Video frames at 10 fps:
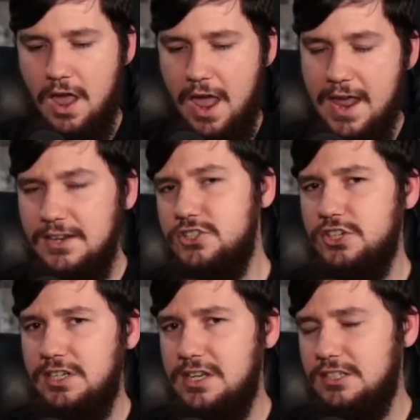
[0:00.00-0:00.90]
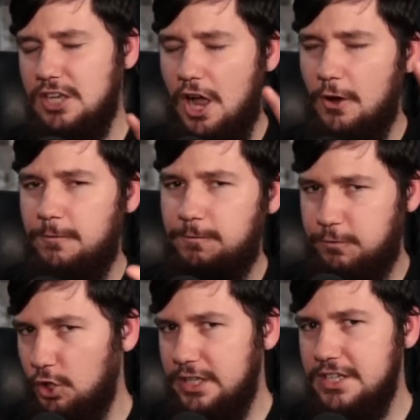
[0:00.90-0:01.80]
engineers are
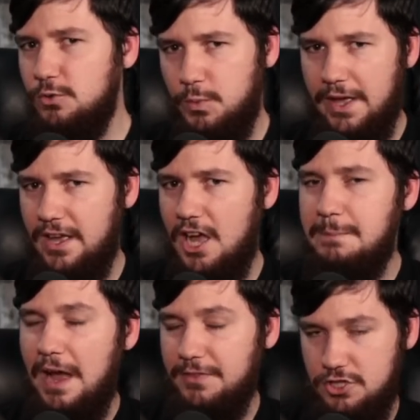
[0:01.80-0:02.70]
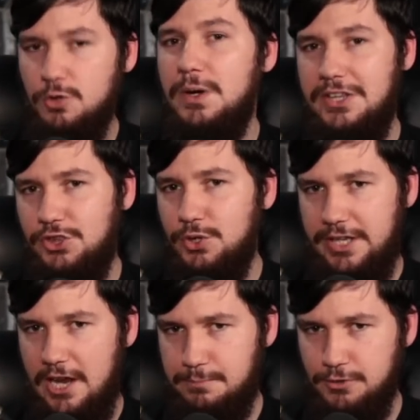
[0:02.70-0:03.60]
fully aware about the
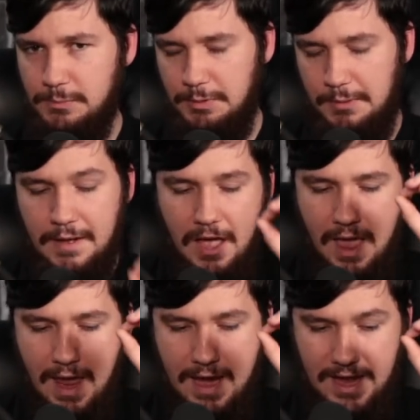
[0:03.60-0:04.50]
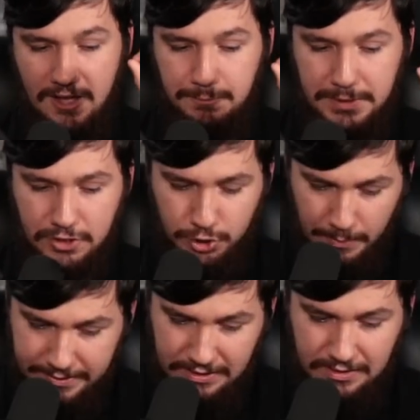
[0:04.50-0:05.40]
2038 problem and have been
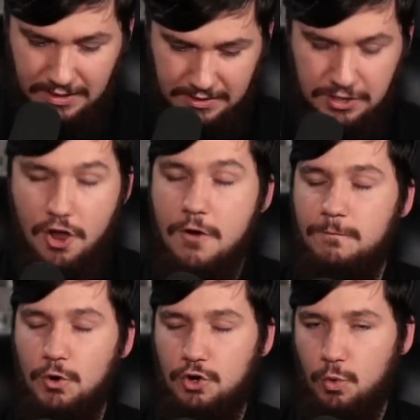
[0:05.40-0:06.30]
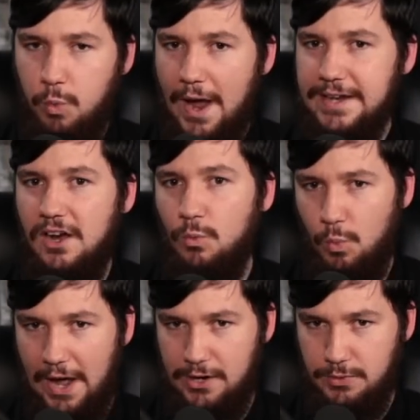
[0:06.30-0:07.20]
addressing this for quite a
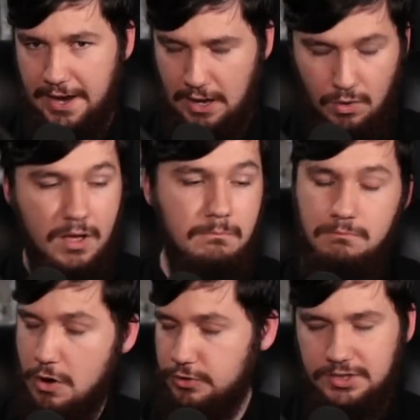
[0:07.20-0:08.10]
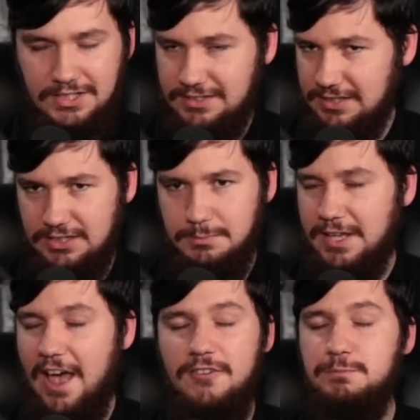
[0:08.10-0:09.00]
while now. Most of the systems
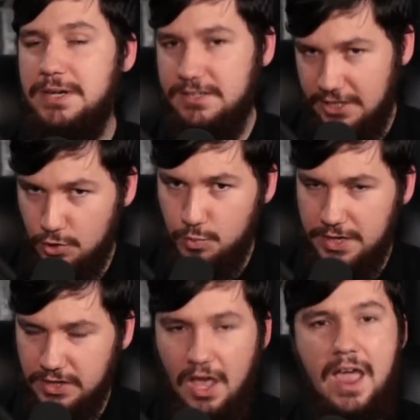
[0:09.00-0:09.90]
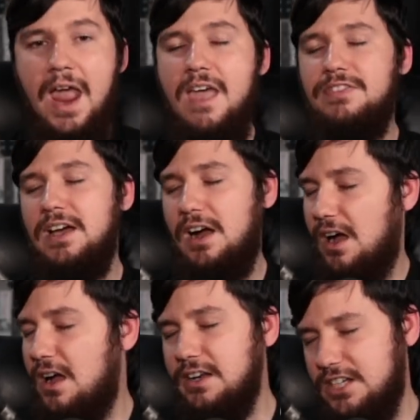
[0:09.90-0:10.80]
have been dealt with, and there
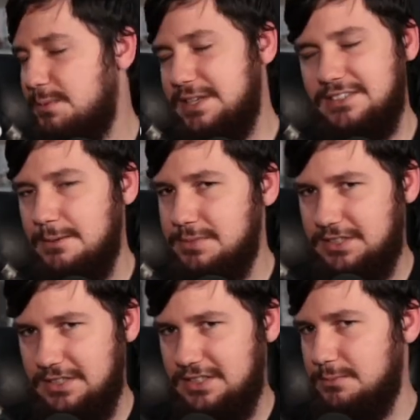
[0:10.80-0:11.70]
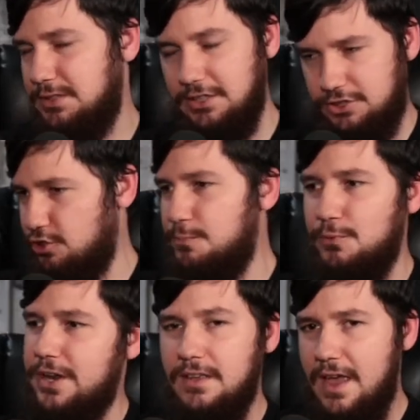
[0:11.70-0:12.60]
are going to be some systems that do
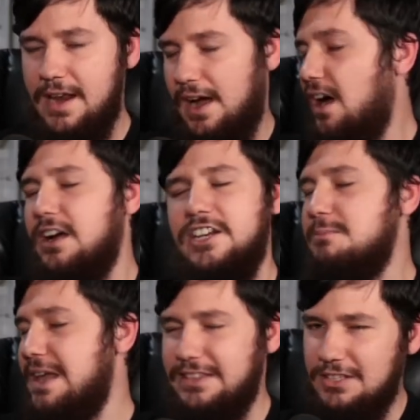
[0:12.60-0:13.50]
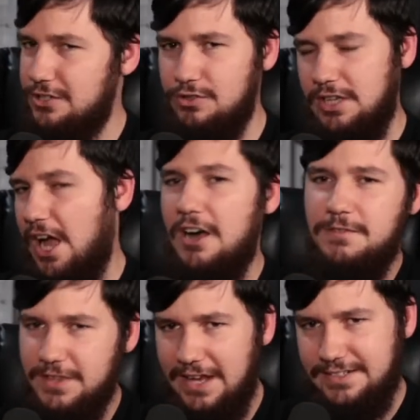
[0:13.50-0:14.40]
break and are going to make the news
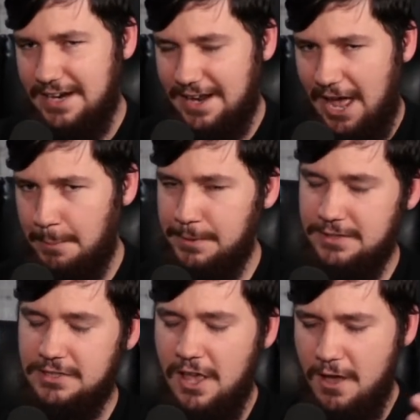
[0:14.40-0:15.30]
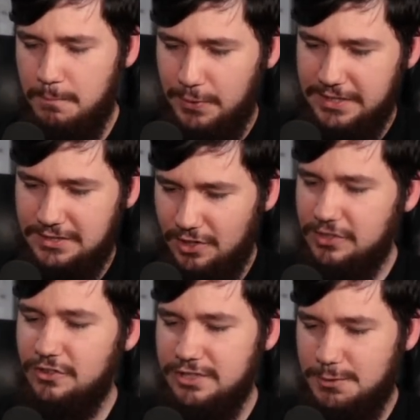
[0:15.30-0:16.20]
after that date happens, but it's
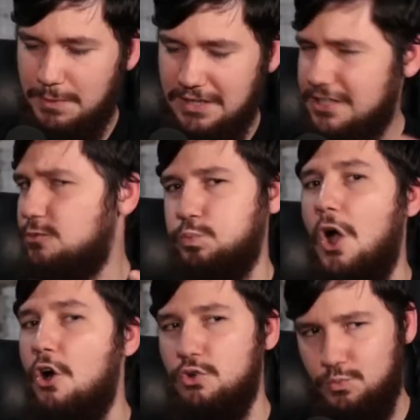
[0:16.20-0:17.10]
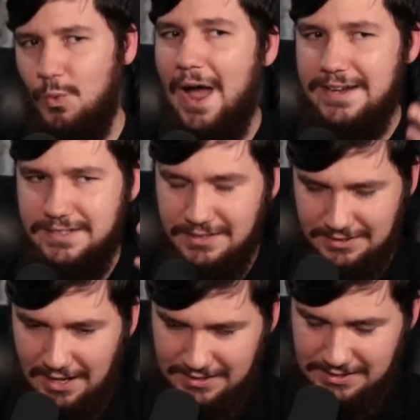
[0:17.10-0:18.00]
not going to be this worldwide
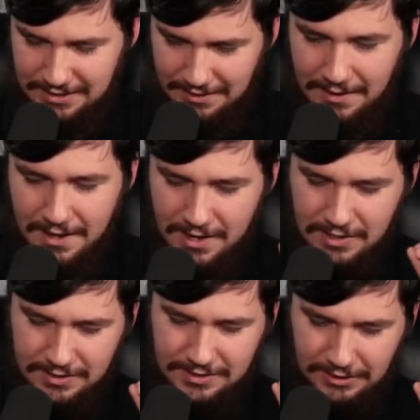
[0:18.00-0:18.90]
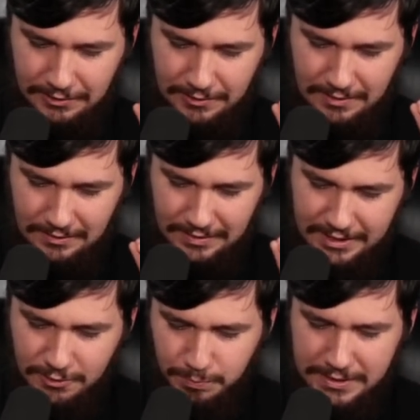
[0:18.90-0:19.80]
disaster. So
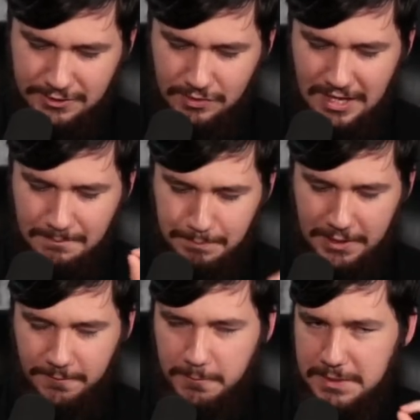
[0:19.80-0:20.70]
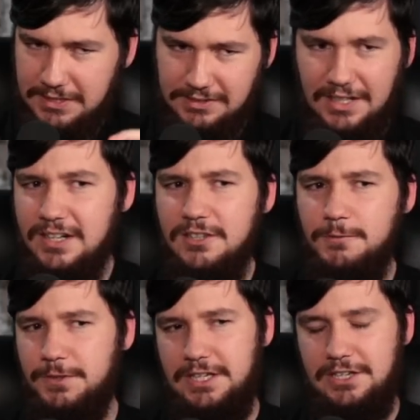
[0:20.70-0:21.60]
let's redo that bit from the start of the
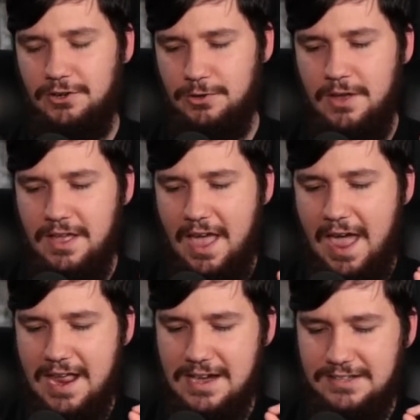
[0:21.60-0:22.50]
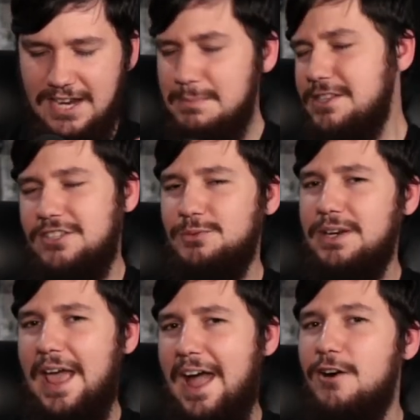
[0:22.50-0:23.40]
video and
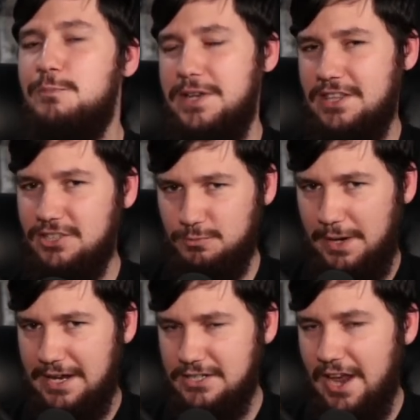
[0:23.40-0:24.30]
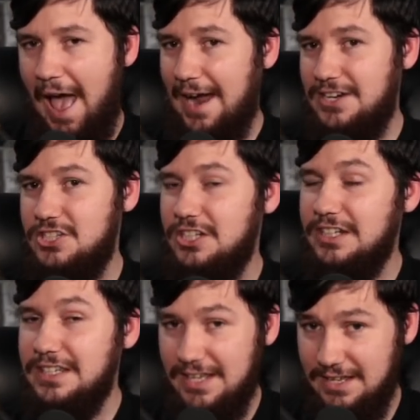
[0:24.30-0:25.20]
demonstrate how big this range
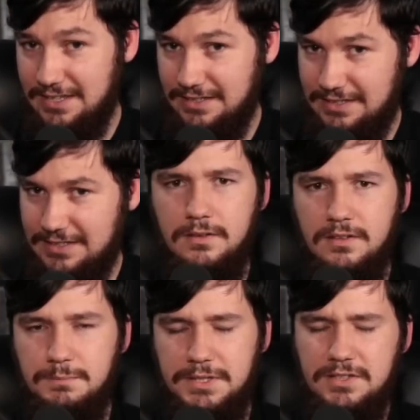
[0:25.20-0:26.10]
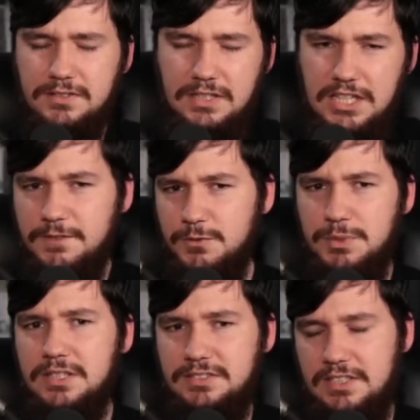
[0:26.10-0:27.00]
actually is. Because even
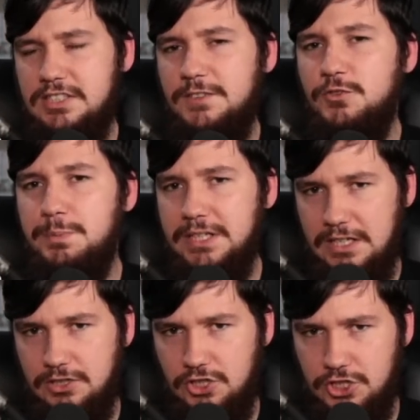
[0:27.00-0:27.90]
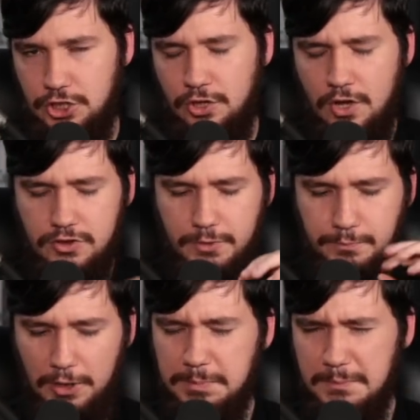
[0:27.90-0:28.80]
with a 64-bit integer, the
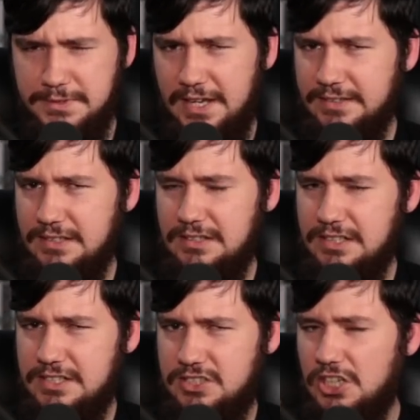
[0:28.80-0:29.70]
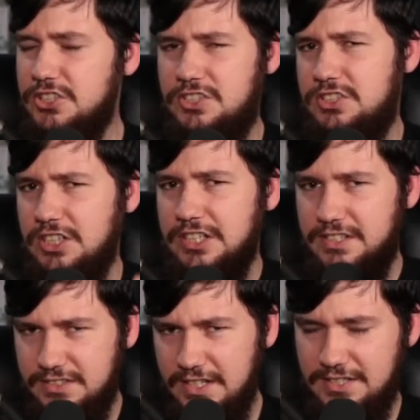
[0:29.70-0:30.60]
problem technically does still
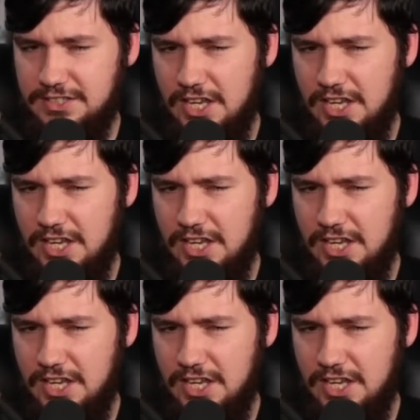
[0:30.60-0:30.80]
exist,